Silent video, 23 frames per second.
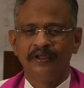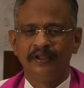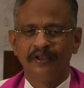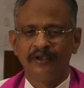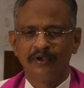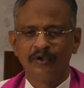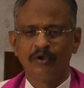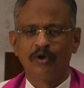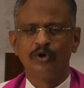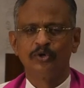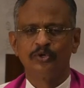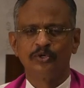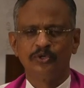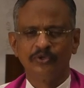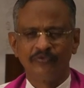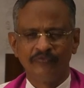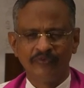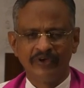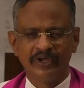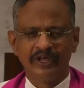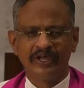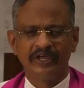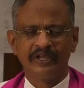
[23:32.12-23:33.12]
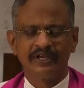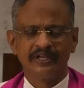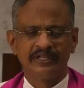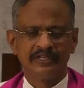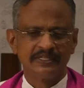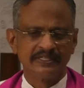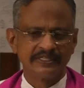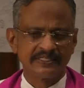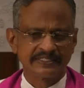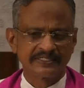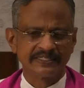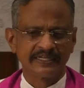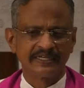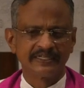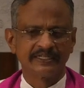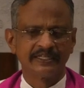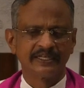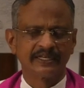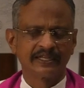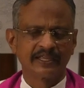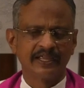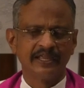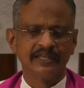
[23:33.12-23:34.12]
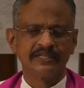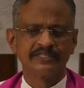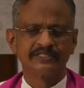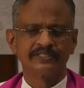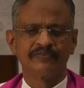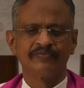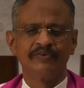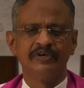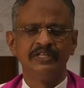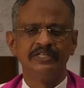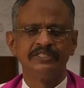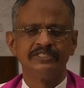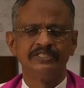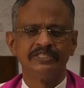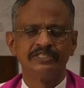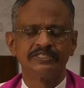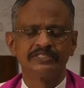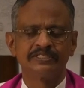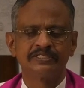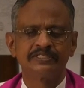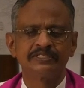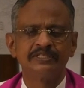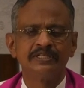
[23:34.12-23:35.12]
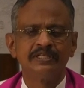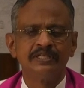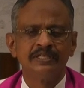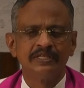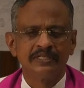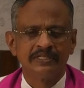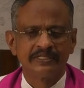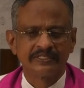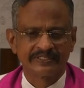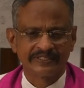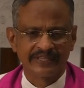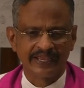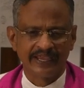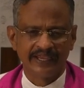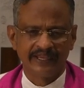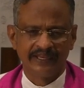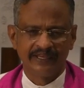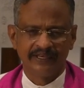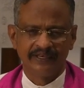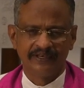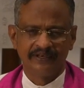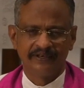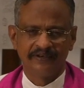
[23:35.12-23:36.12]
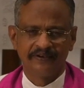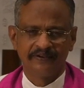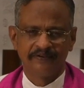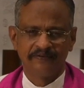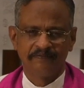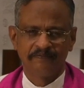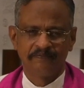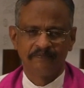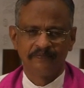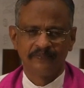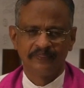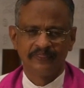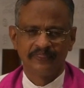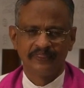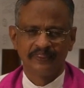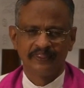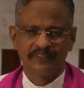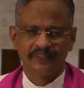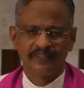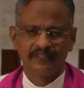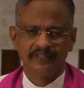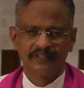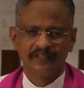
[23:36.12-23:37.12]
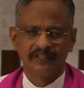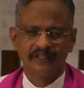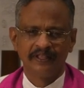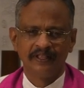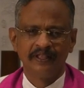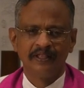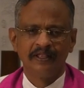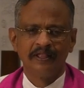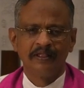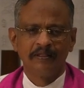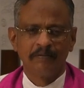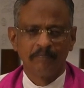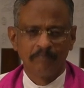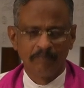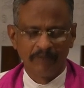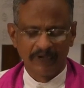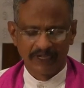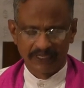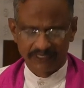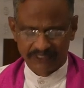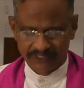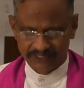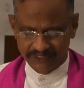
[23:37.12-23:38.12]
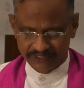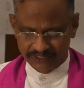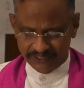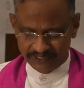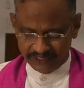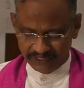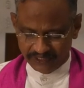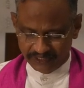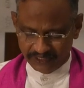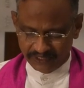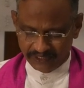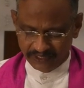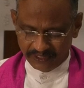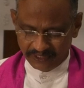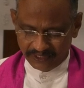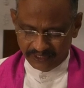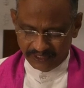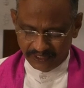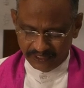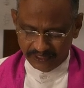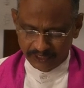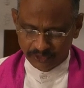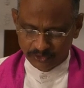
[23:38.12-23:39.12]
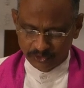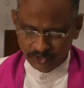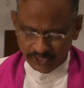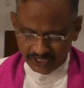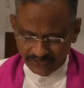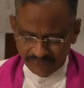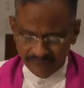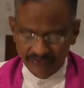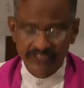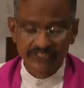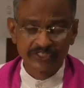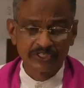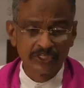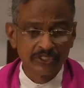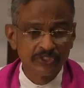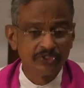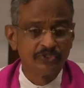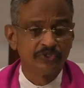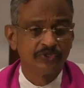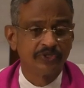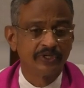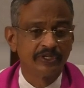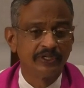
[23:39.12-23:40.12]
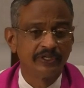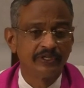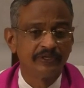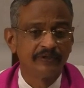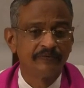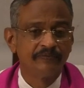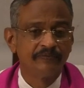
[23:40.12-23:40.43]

not to wear certain kinds of religious sign but in the 21st century,